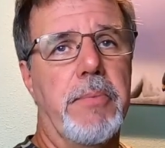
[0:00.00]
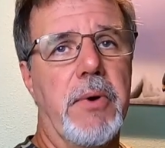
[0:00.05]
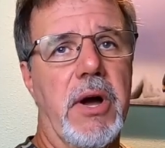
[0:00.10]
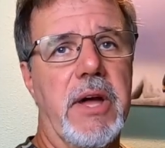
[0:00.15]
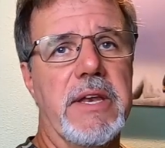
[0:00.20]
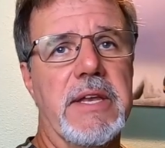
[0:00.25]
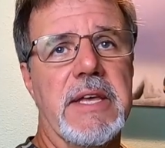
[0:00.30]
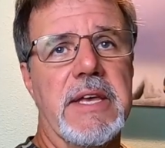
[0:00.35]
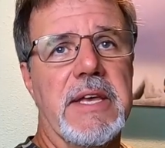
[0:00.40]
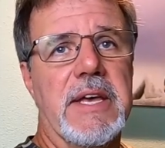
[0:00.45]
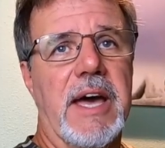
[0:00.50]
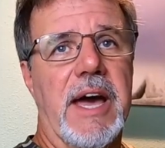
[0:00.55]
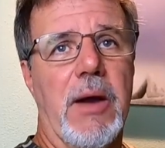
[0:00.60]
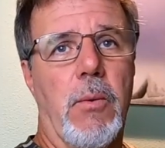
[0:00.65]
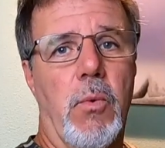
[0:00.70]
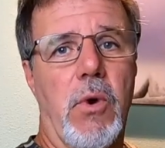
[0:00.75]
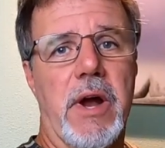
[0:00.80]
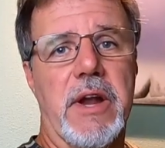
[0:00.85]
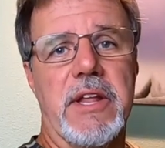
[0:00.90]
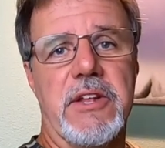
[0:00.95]
but
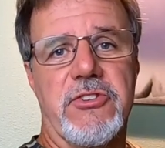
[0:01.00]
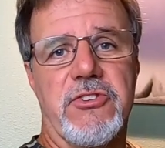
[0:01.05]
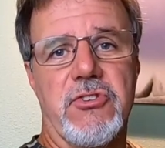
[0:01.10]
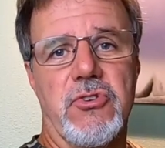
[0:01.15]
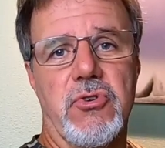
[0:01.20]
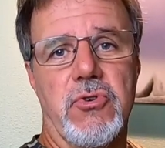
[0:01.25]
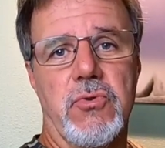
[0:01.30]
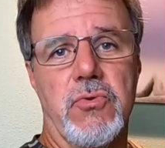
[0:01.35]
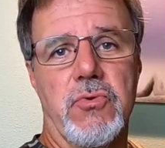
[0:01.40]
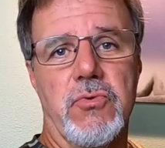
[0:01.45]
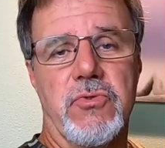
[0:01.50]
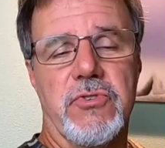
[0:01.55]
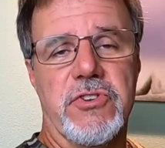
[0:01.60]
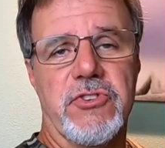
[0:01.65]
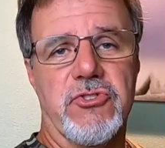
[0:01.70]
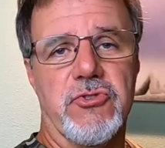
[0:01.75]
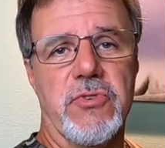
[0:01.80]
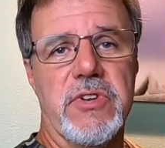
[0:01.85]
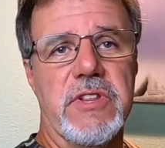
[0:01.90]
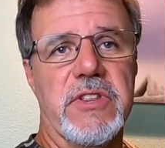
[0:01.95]
I wanted to
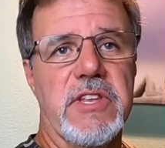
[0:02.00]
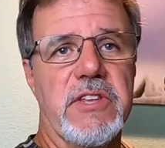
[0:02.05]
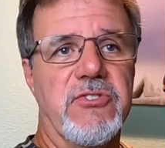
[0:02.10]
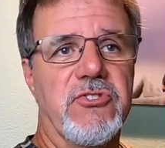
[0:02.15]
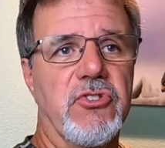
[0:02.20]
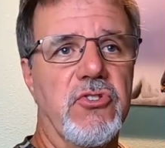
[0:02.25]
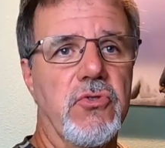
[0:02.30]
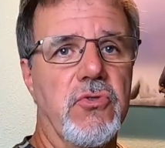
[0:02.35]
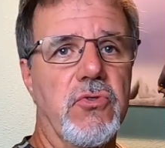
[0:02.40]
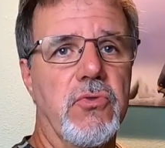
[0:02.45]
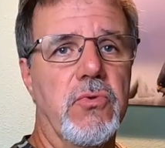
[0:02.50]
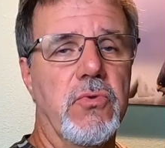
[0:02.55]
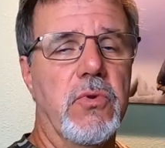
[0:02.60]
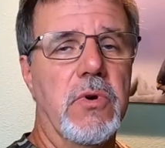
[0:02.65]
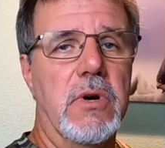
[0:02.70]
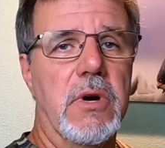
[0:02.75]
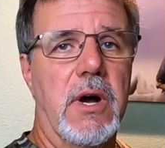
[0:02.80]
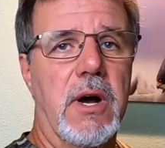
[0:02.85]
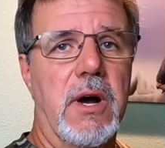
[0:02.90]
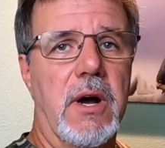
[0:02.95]
treat these two